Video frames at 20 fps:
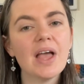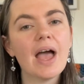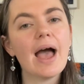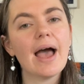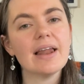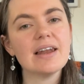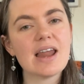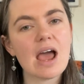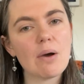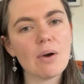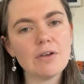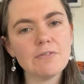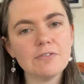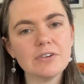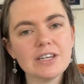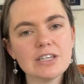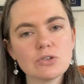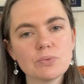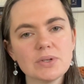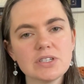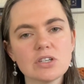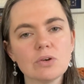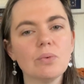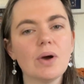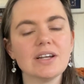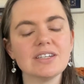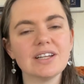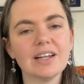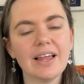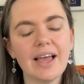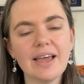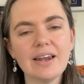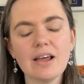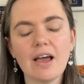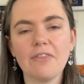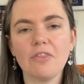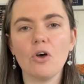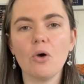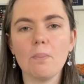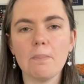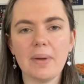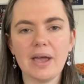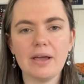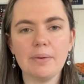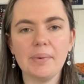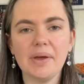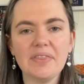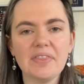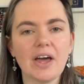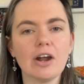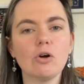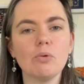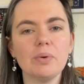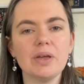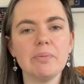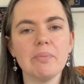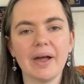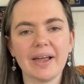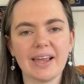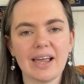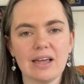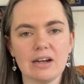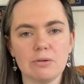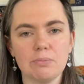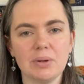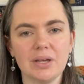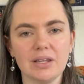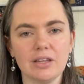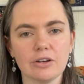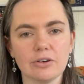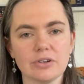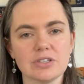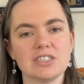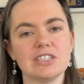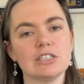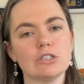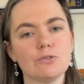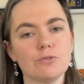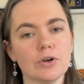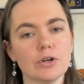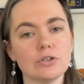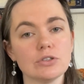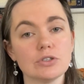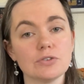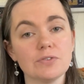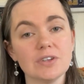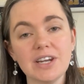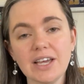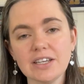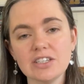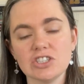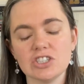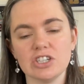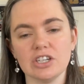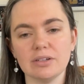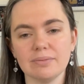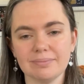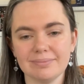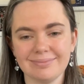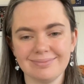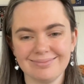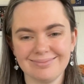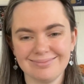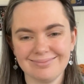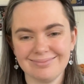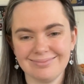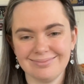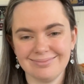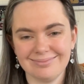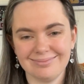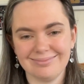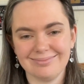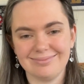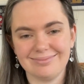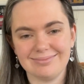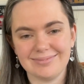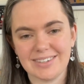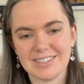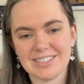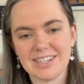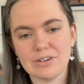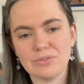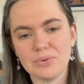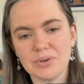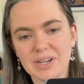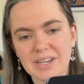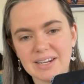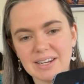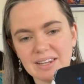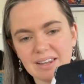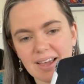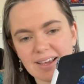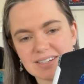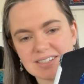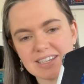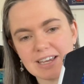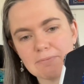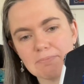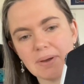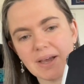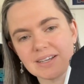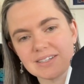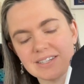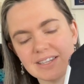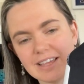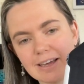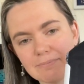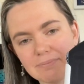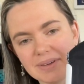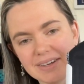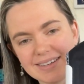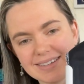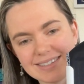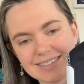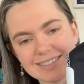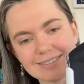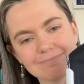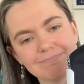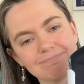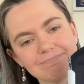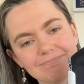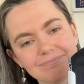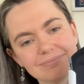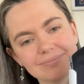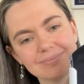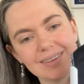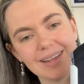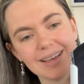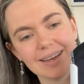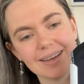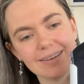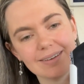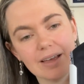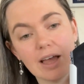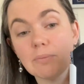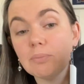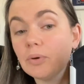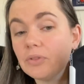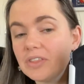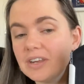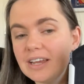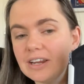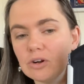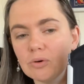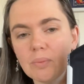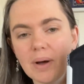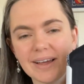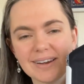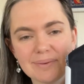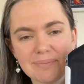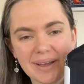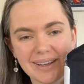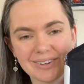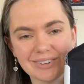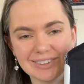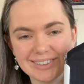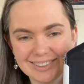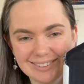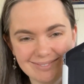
And now I finished Winter Wonderland, I thought maybe that'll be my Caterpillar cross stitch focus for next year, because I'd really like to get back to that piece. Yeah, and put the needle minder back on